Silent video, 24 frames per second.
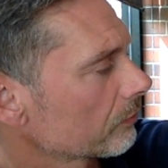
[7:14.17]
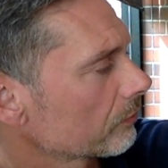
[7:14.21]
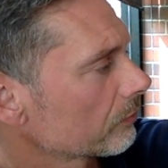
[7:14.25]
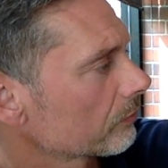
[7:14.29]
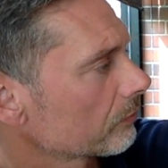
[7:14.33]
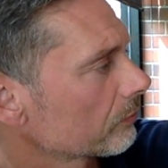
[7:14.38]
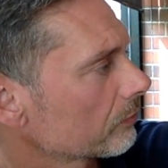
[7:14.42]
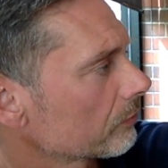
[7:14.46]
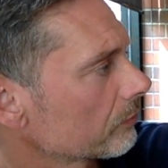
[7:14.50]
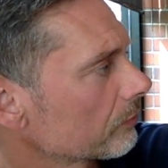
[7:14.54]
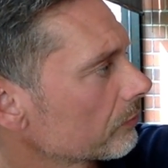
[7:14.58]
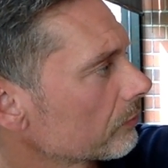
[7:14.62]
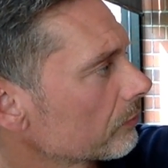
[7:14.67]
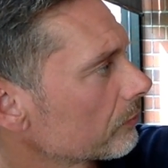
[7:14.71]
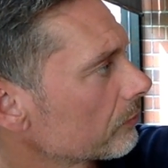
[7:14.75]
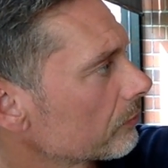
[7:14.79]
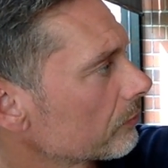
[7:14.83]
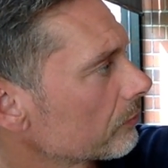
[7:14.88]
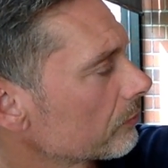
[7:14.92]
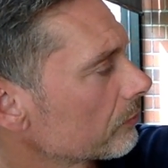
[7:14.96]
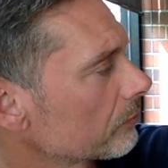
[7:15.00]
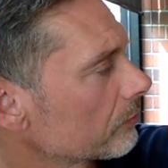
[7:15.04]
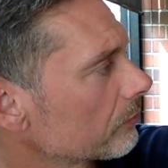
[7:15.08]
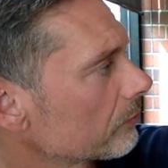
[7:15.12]

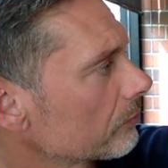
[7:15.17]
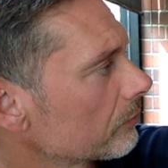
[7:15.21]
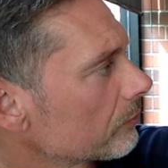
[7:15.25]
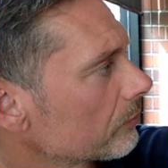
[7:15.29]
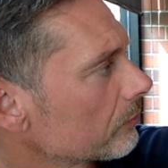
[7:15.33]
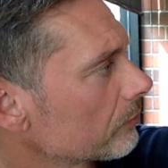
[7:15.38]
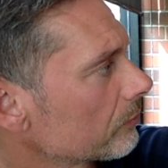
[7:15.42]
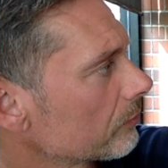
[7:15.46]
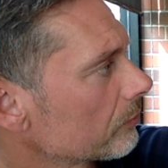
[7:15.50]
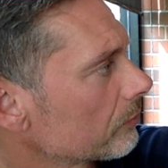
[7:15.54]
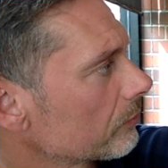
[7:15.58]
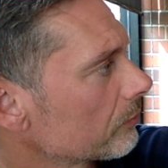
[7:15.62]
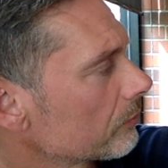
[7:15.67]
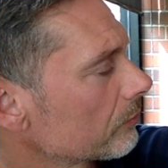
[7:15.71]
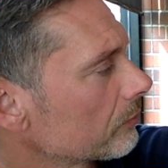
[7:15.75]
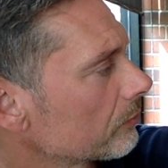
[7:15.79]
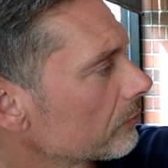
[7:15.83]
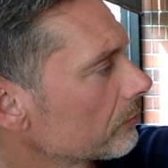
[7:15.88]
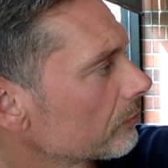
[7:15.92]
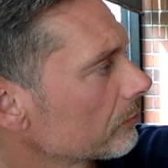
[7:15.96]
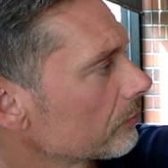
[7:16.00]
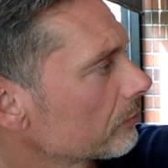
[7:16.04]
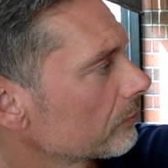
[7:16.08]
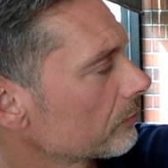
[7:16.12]

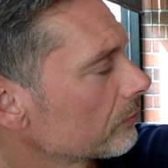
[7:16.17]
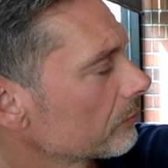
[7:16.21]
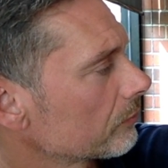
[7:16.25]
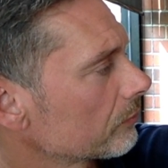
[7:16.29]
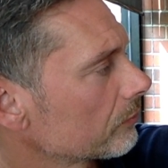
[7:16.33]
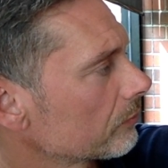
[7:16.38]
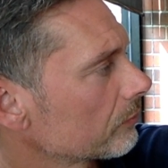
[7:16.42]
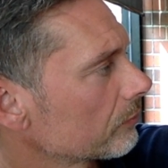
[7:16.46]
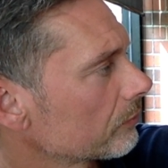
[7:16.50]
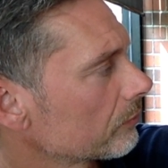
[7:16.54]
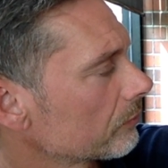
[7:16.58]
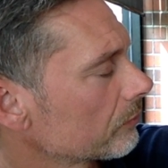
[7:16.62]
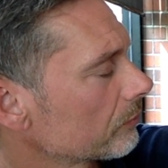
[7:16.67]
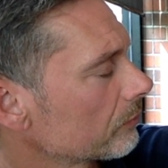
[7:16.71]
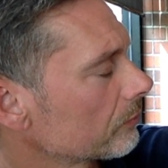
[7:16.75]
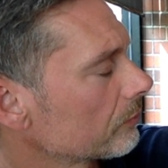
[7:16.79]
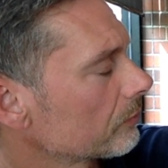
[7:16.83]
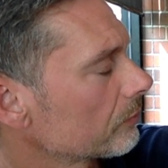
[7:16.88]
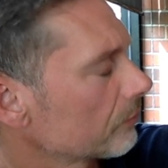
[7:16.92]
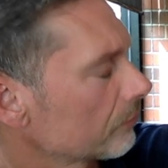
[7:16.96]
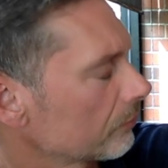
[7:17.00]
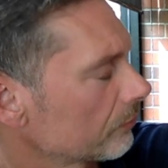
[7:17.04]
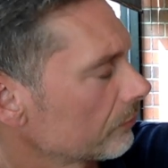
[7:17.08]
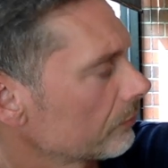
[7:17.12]

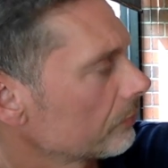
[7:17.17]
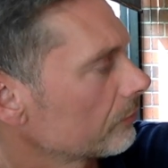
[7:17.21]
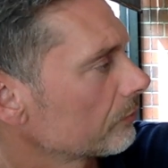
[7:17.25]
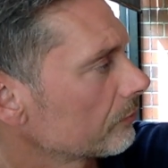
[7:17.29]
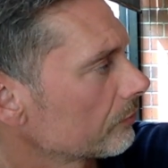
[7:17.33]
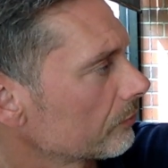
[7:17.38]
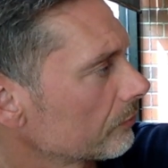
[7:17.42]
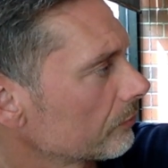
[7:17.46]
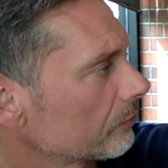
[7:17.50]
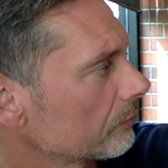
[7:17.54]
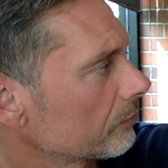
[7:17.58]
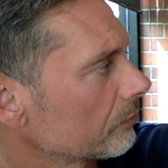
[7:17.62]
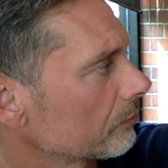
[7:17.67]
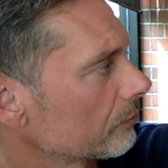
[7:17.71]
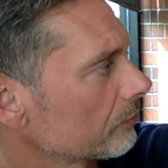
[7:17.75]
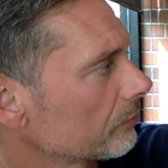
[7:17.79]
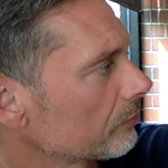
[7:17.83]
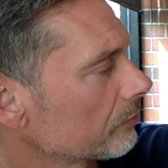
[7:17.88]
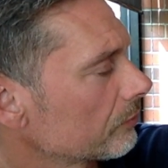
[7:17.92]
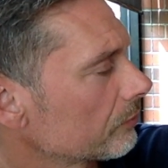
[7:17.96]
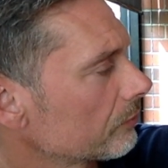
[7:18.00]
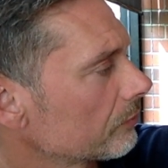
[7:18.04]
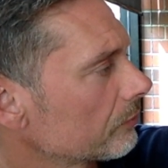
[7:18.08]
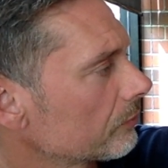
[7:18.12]

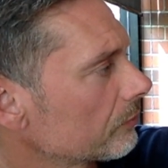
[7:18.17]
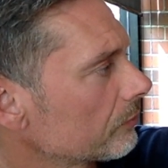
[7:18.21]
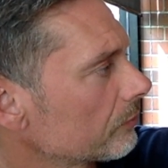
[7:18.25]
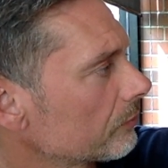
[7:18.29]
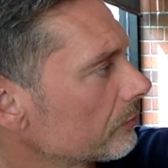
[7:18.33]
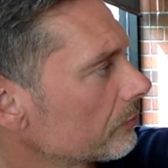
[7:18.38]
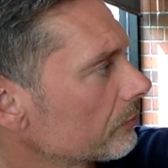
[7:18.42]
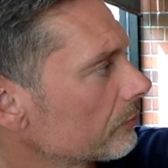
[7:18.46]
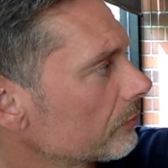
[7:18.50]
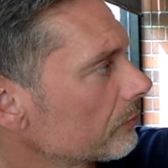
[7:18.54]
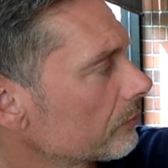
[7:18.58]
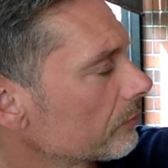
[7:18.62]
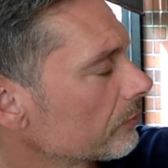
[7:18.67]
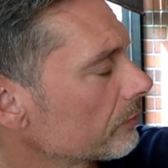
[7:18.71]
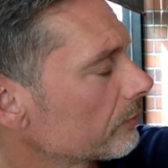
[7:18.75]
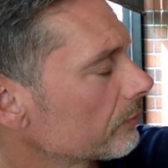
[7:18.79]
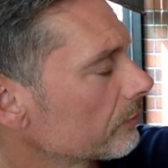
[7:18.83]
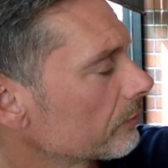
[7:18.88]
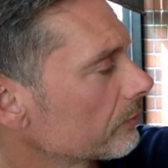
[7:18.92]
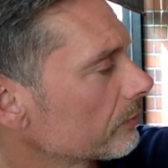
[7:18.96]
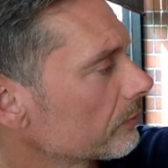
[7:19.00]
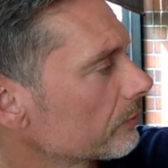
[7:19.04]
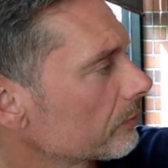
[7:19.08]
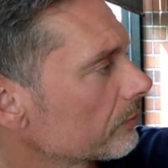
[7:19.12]

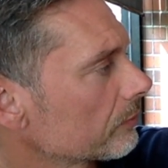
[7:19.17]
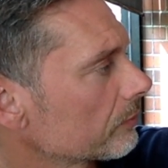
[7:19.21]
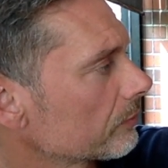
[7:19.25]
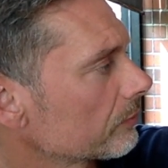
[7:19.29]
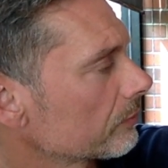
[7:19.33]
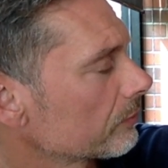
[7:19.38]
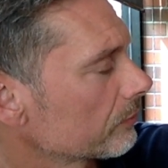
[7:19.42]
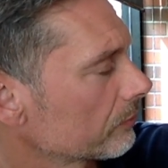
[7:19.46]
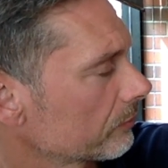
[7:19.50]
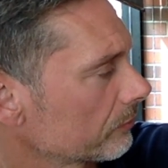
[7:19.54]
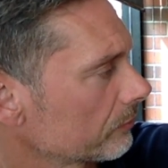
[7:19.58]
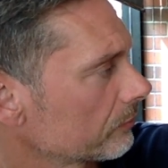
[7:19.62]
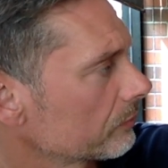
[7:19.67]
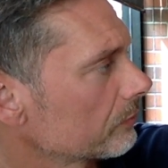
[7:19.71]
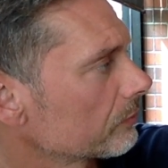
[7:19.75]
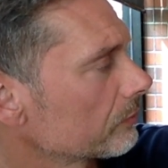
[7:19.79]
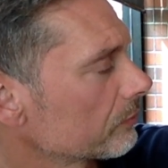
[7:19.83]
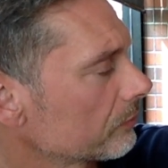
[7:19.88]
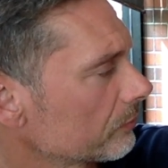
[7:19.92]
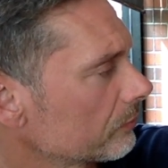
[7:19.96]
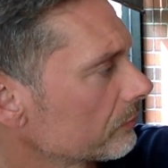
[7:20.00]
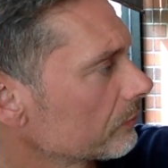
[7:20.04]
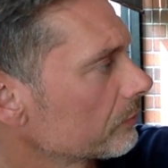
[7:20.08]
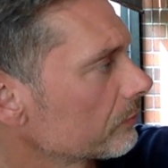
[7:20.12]

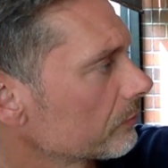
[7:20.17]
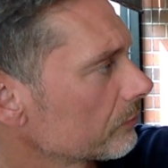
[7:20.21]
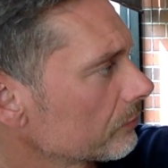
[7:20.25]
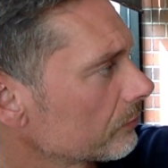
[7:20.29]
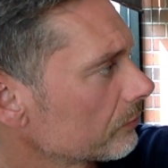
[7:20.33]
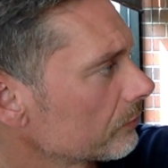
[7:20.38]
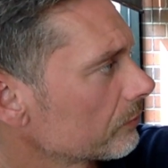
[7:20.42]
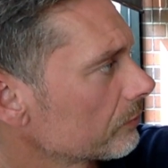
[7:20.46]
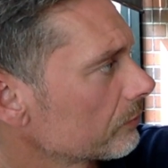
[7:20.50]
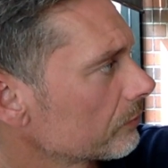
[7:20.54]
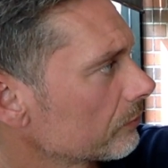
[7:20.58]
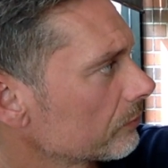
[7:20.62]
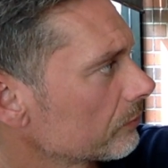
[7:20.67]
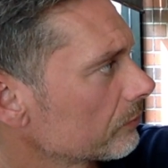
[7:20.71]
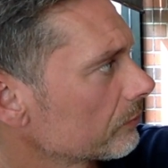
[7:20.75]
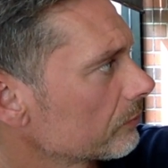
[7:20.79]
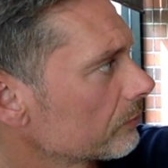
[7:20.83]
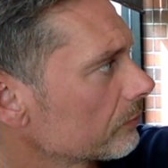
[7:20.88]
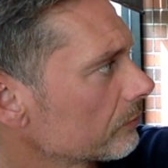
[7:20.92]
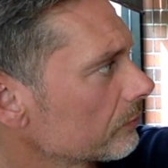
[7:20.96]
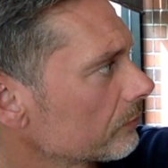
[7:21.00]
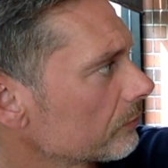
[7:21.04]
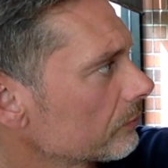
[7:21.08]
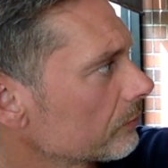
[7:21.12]

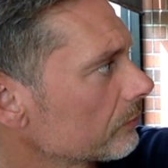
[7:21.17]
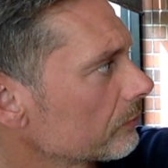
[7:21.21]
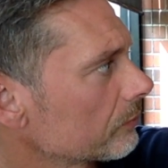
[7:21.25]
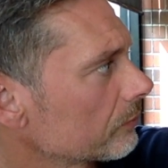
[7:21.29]
(not speaking)